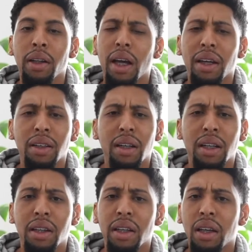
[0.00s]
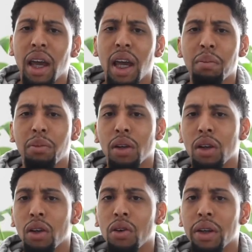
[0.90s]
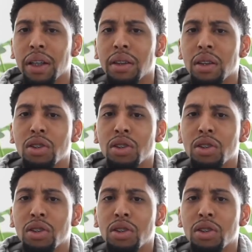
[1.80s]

that I think came along in